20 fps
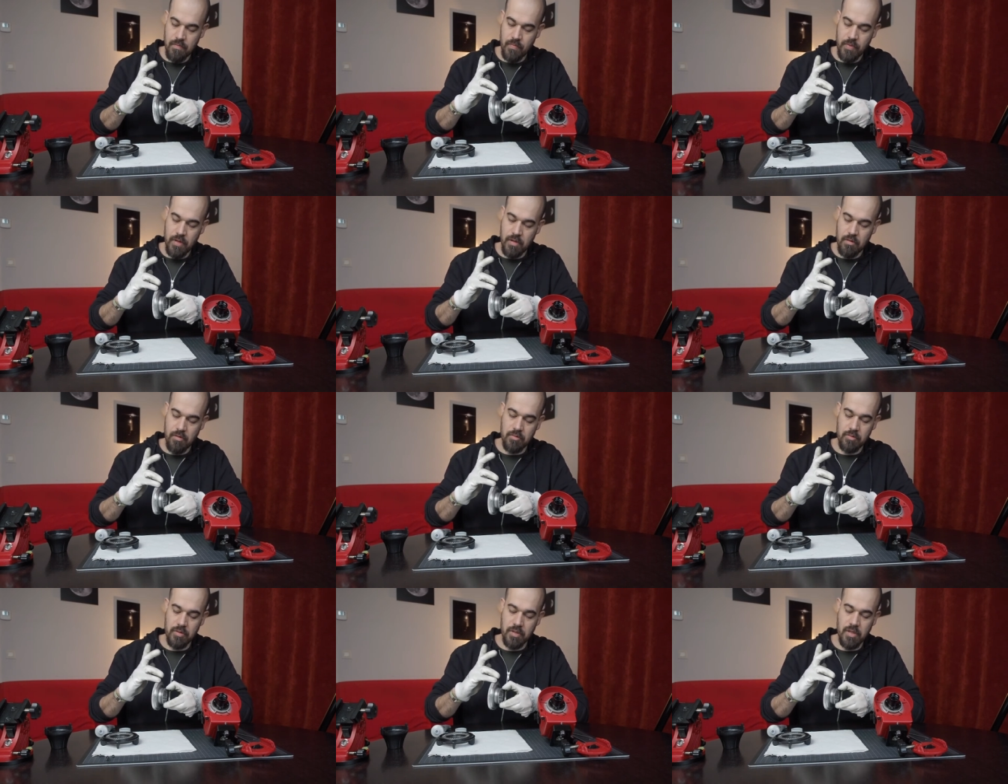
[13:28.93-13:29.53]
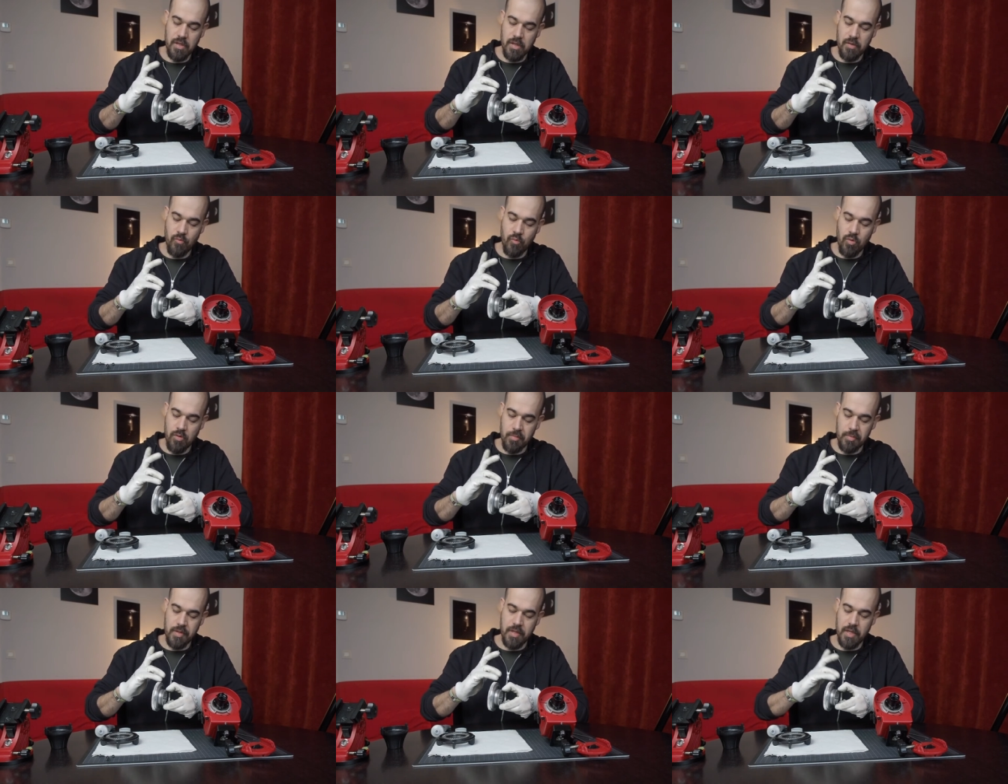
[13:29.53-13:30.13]
on the
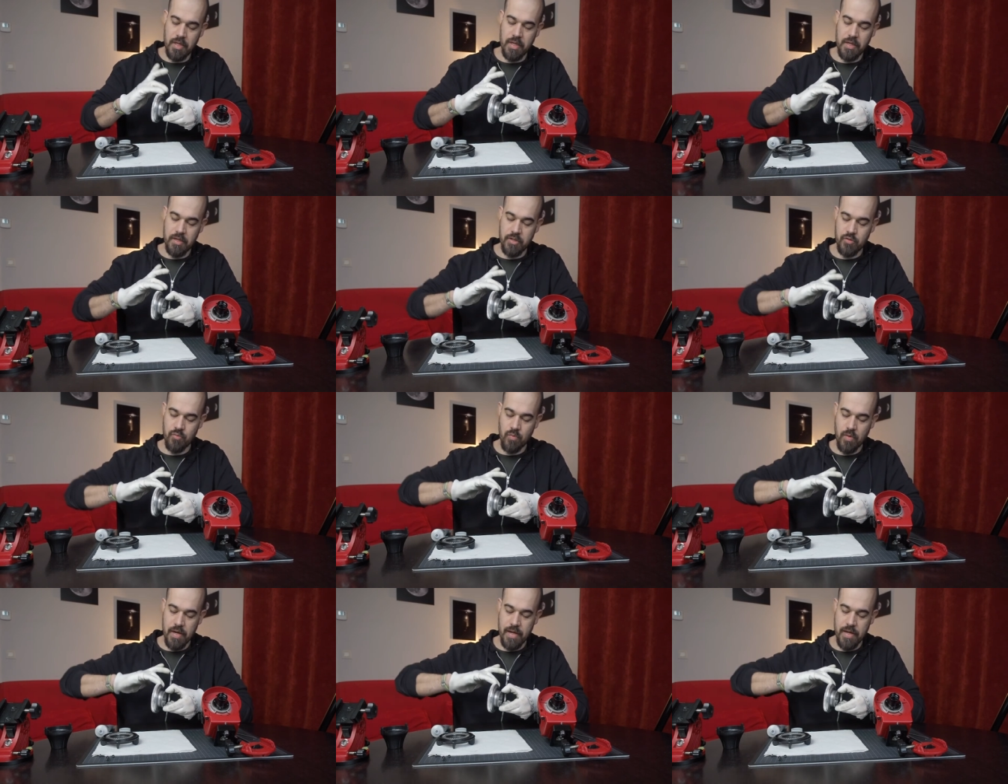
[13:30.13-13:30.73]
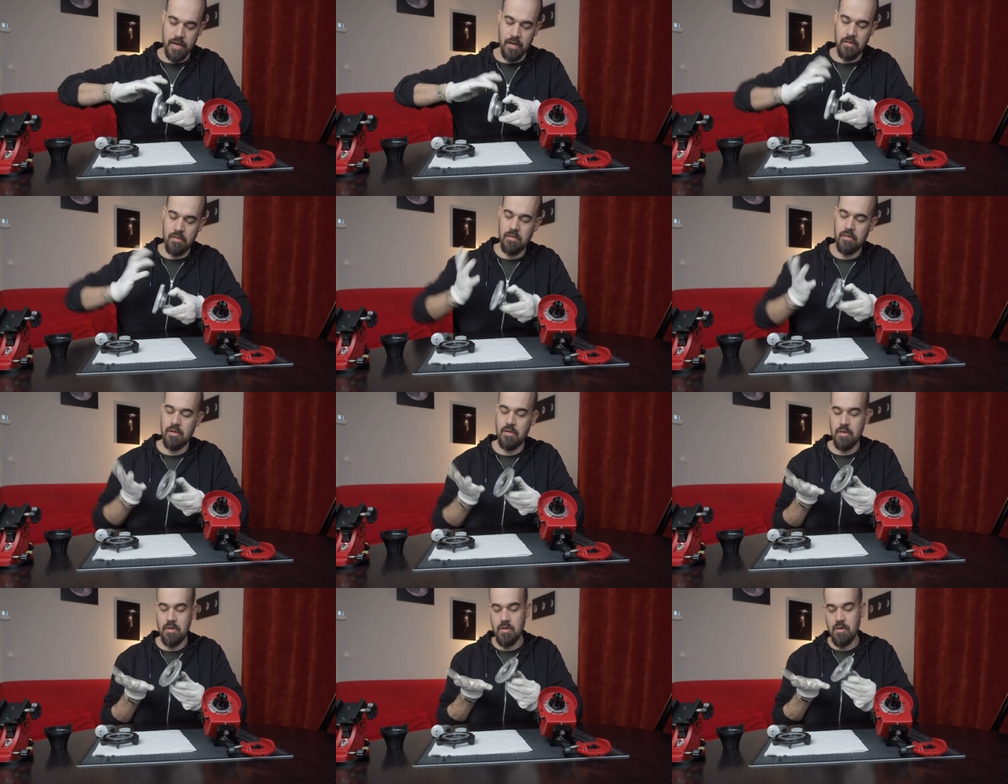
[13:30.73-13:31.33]
worm gear as well
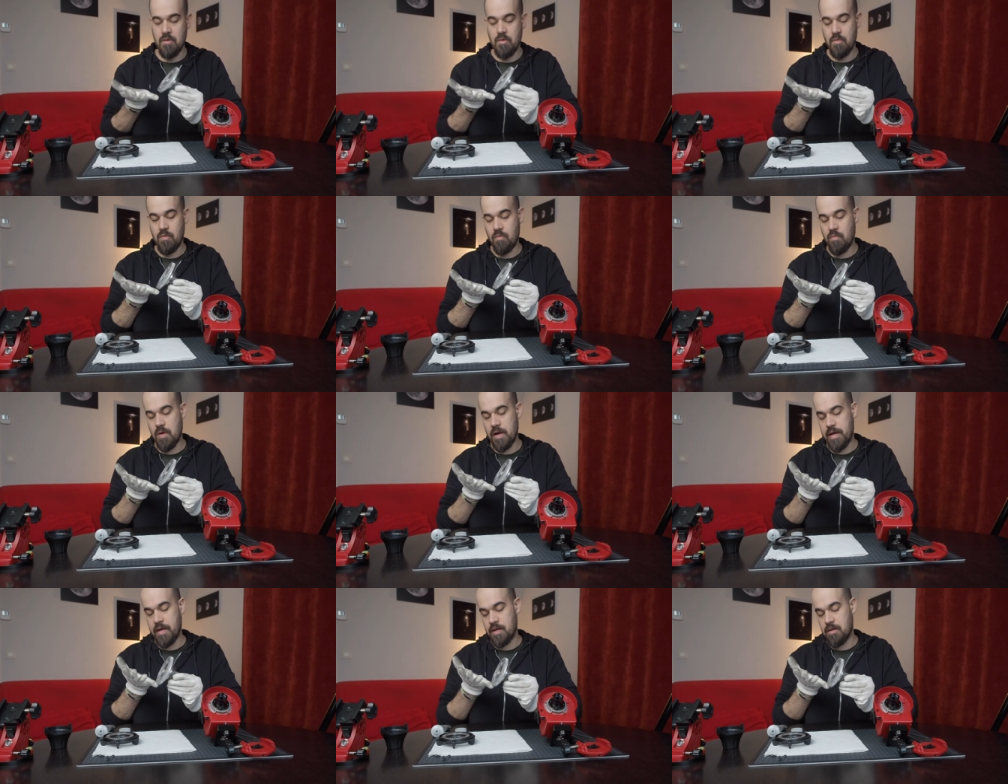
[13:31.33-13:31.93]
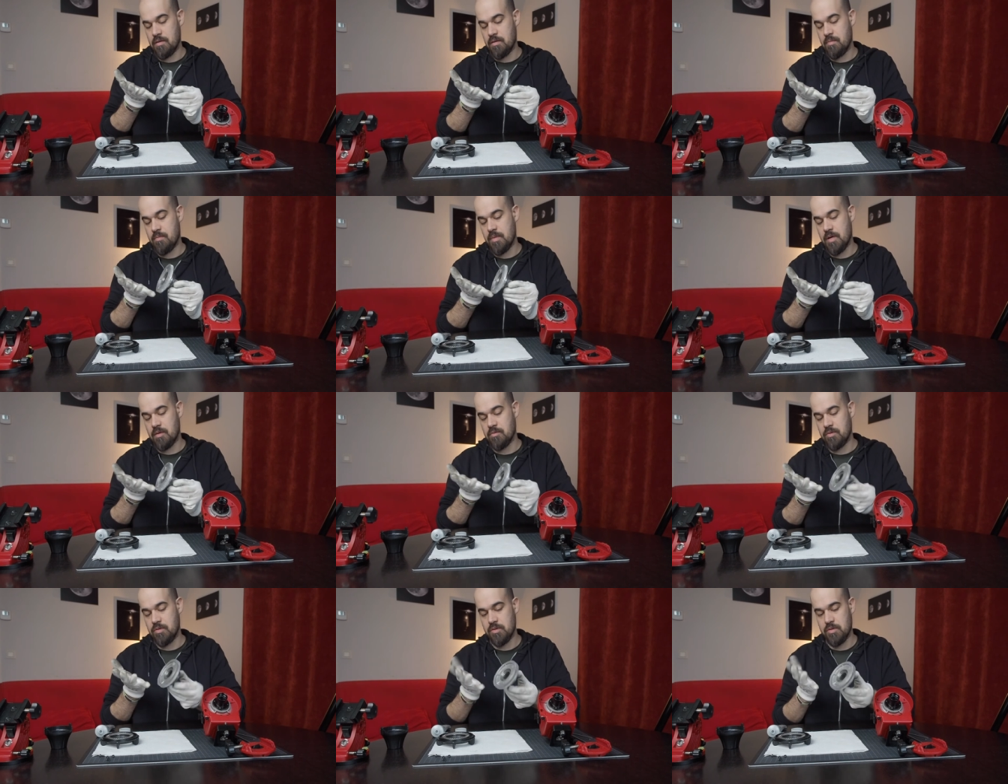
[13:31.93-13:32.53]
when the
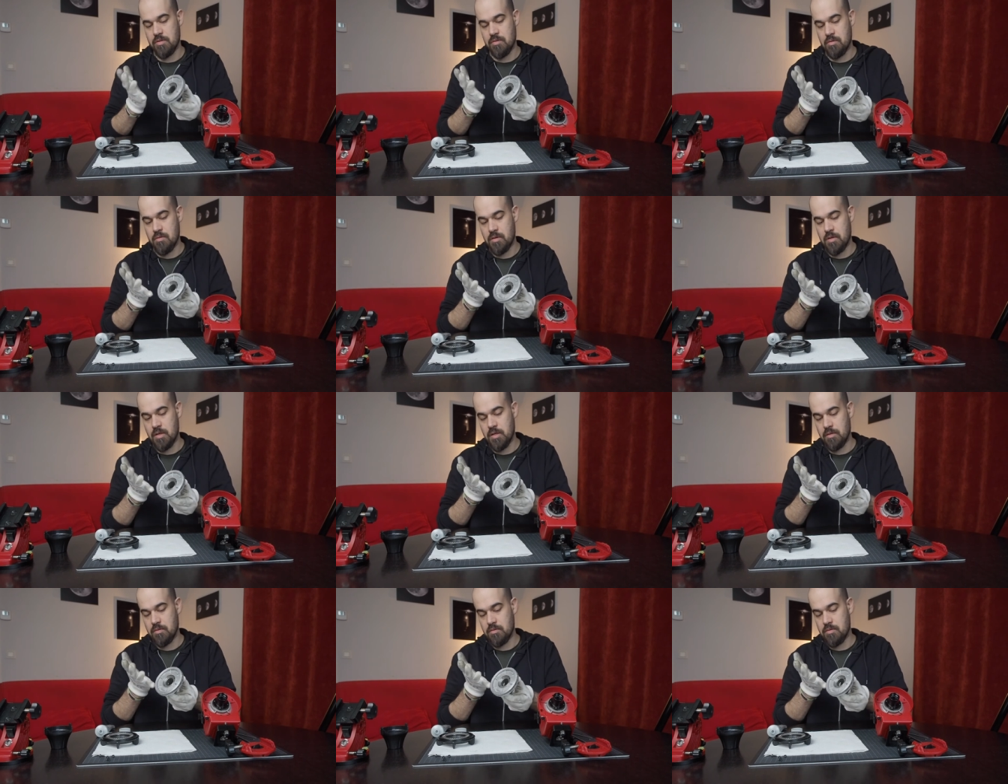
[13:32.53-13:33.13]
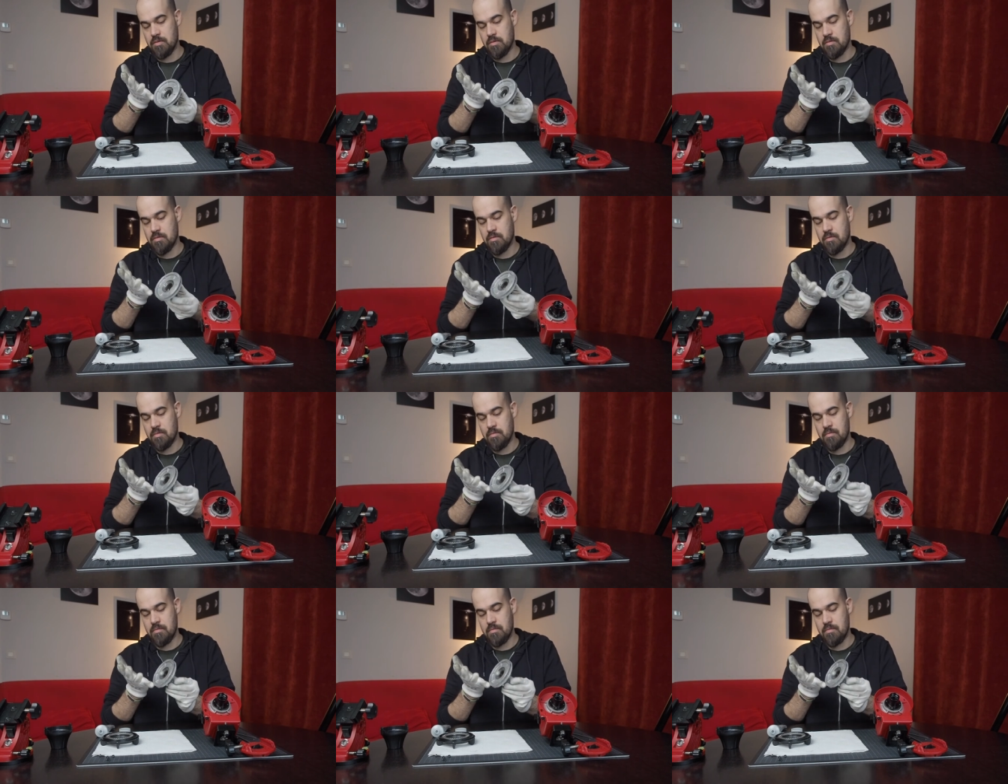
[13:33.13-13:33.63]
mount is turning, so